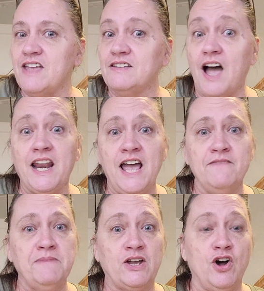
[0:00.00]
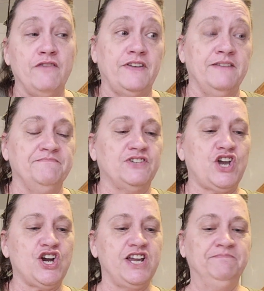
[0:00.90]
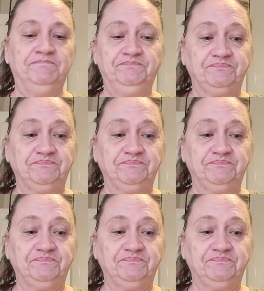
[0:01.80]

Gotta have my coffee, sorry.